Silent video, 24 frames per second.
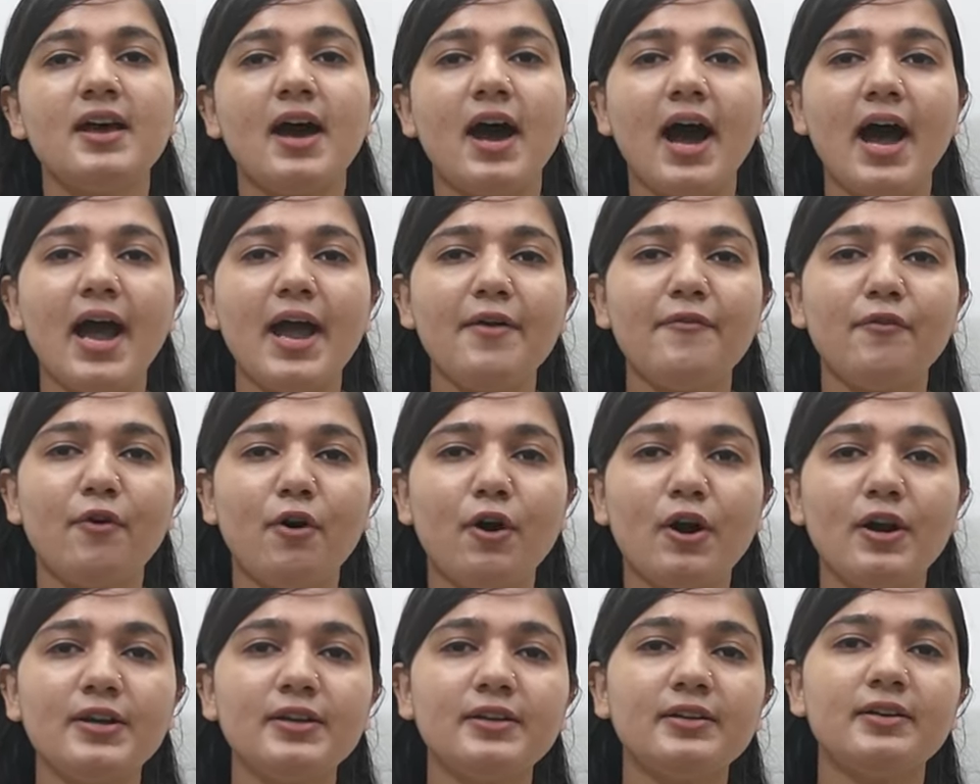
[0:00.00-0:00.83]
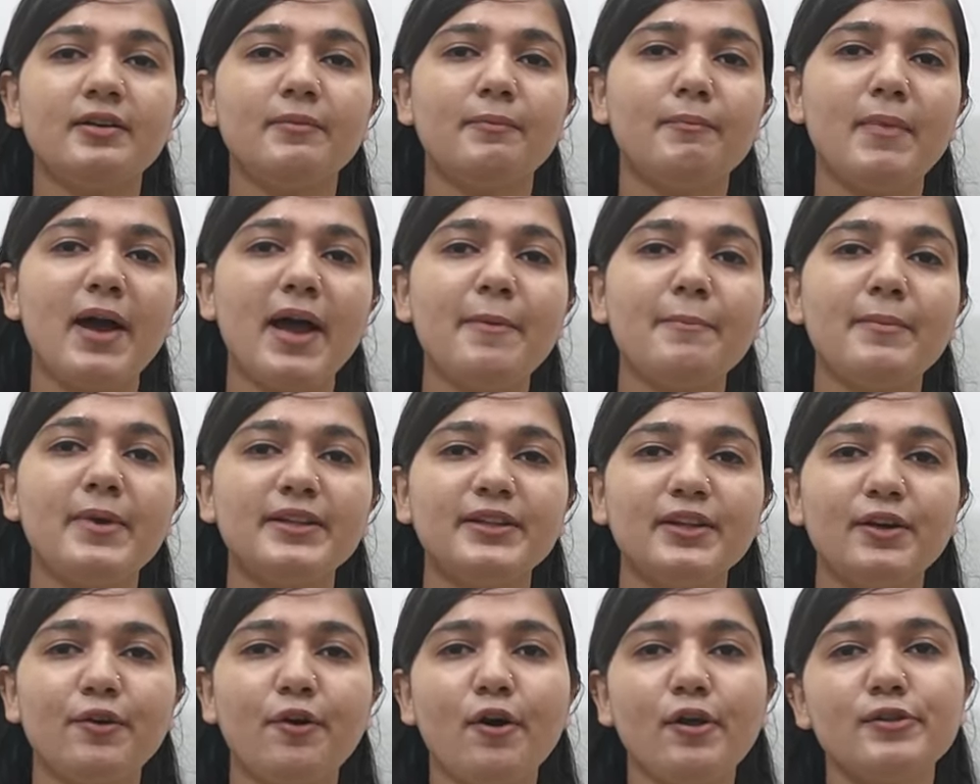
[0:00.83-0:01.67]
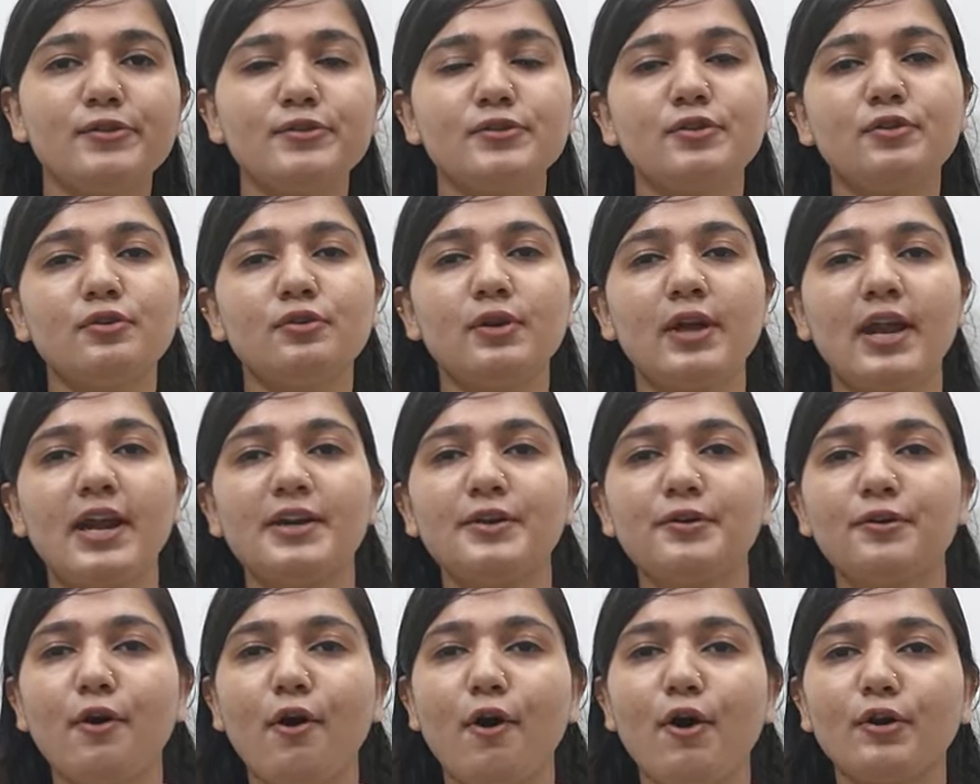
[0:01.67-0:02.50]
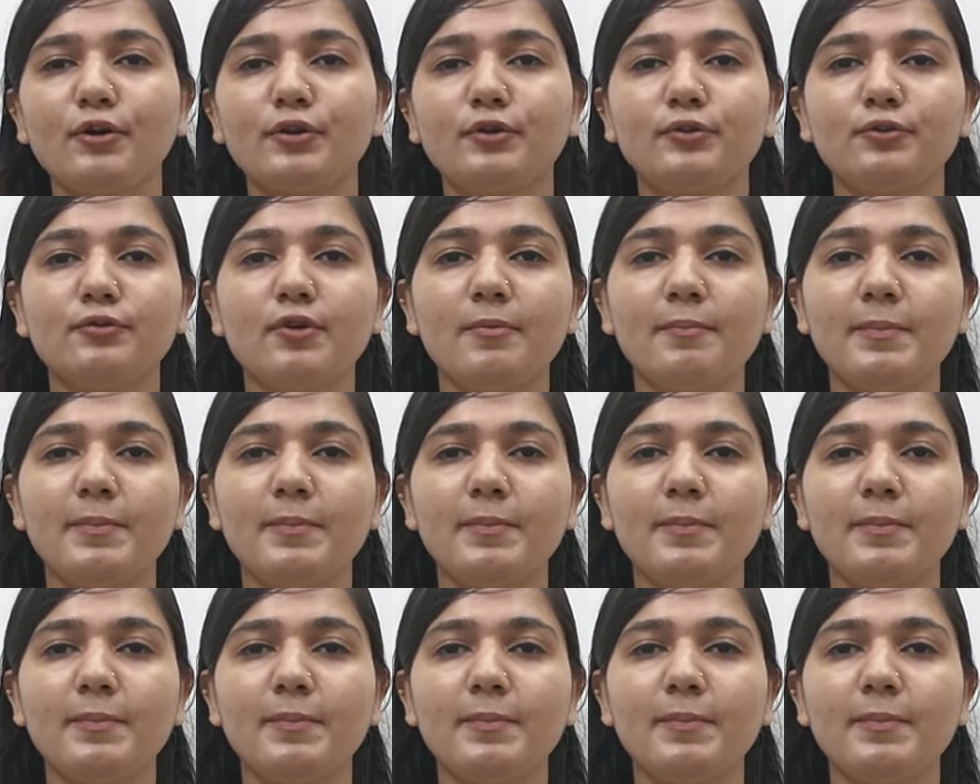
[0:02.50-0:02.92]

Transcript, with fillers: I want my mother also can talk to